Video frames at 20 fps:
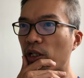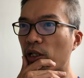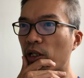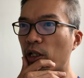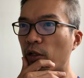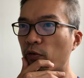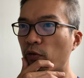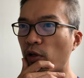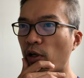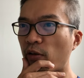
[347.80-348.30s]

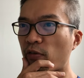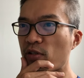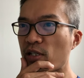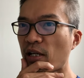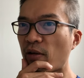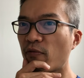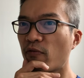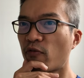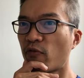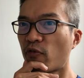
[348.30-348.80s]
if you have
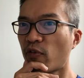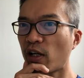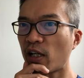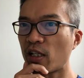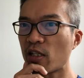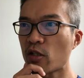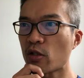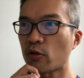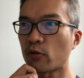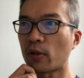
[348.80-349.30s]
some
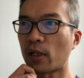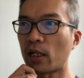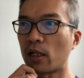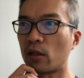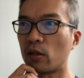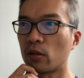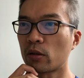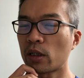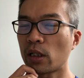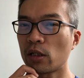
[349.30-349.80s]
friends who
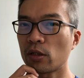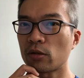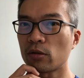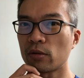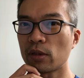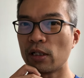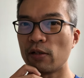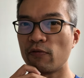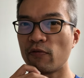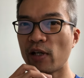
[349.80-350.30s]
are looking to
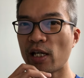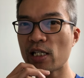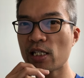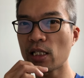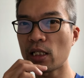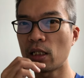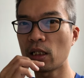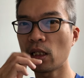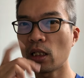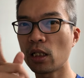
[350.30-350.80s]

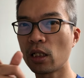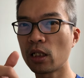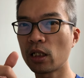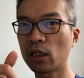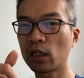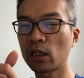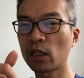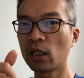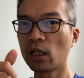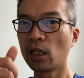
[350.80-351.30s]
invest in
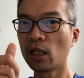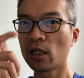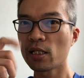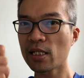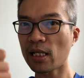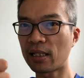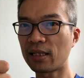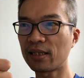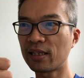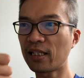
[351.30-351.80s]
either
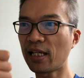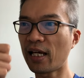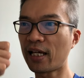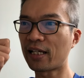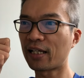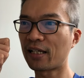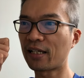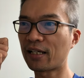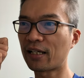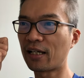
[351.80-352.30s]

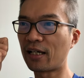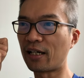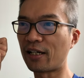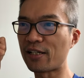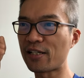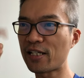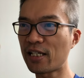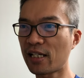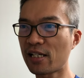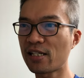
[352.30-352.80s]
Suntec,
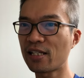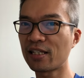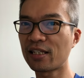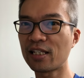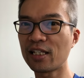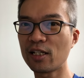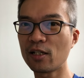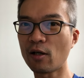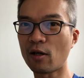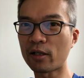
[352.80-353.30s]

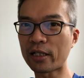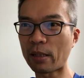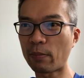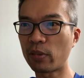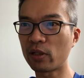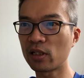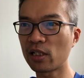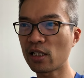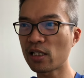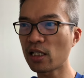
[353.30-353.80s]
CICT or
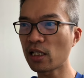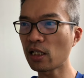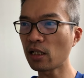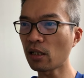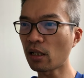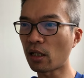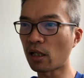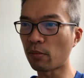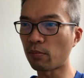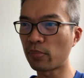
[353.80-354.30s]
Keppel
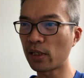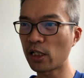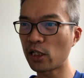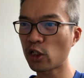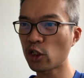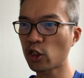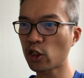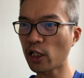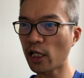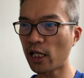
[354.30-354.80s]
DC,
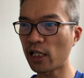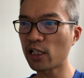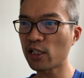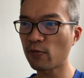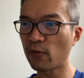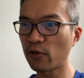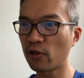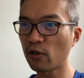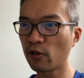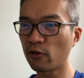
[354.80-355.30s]
please share
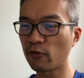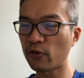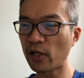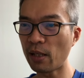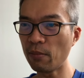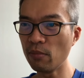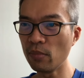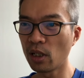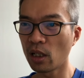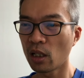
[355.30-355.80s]
this video with
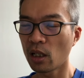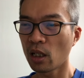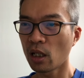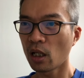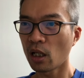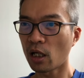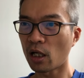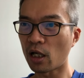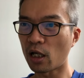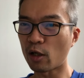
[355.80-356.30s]
them.
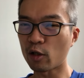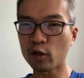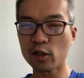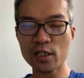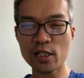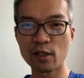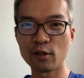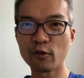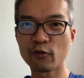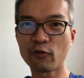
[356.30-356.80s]
Of
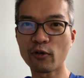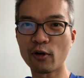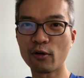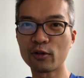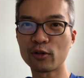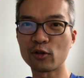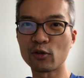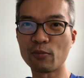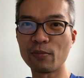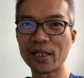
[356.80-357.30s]
course, I look
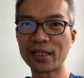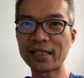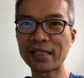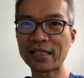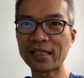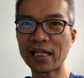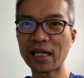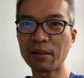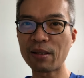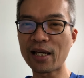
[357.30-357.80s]
forward to
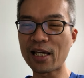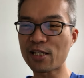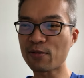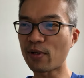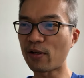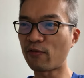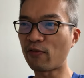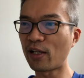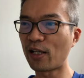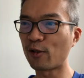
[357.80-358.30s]
meeting them
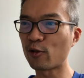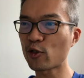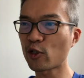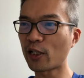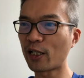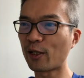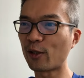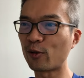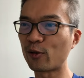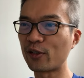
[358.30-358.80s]
as my fellow
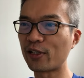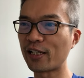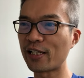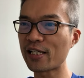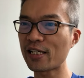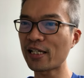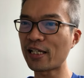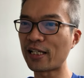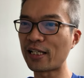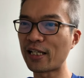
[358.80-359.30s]

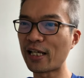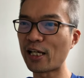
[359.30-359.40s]
shareholders in